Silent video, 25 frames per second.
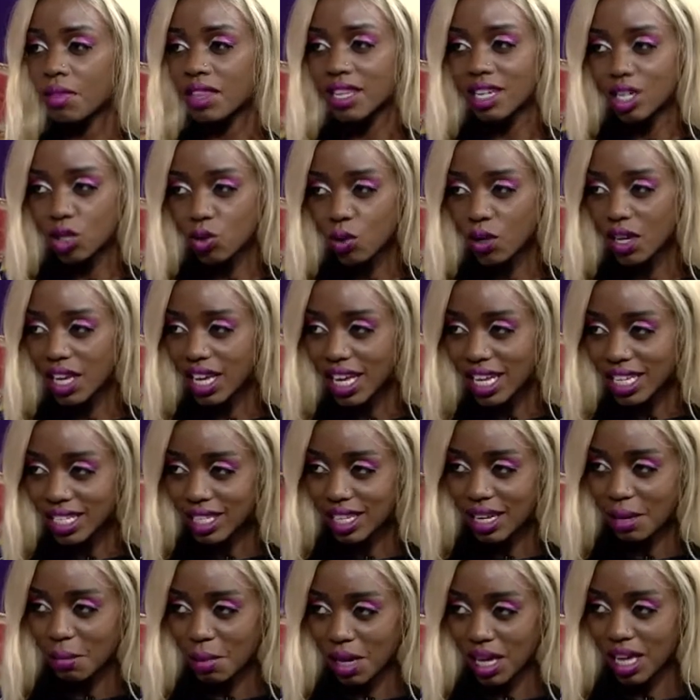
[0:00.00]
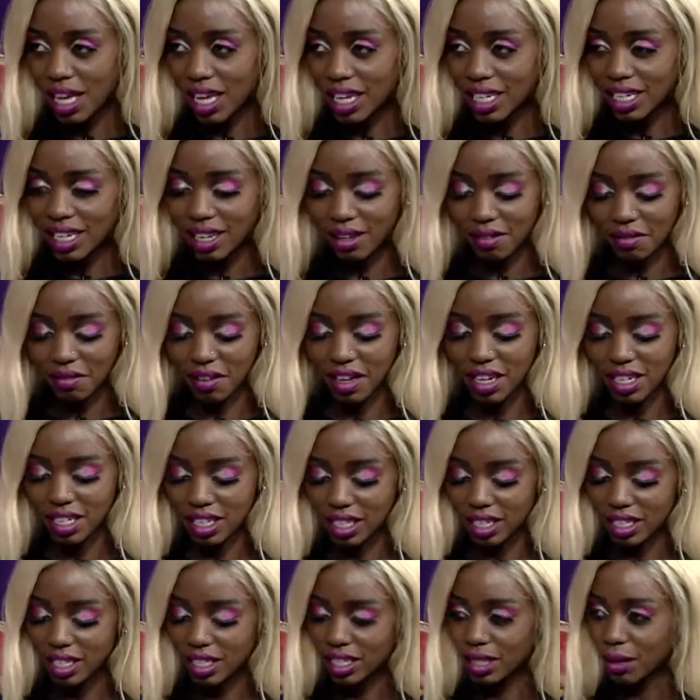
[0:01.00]
The two ears in my head
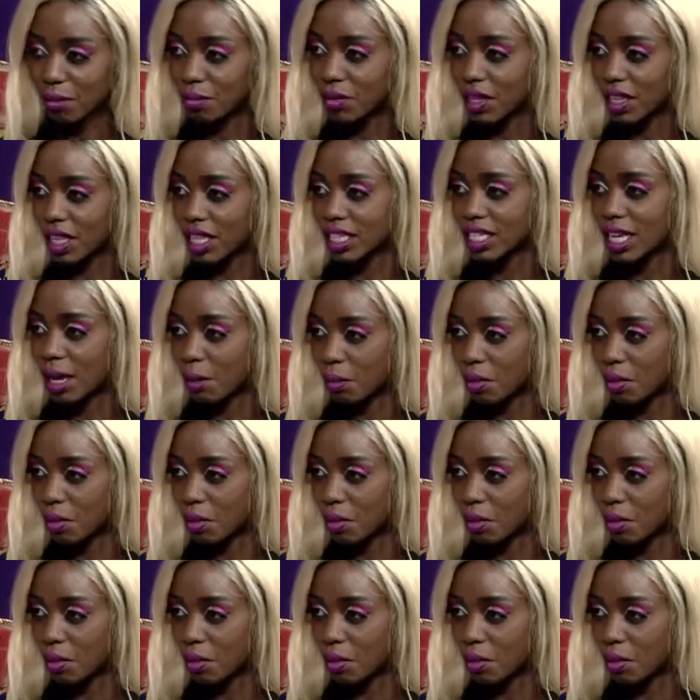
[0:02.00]
affecting something that's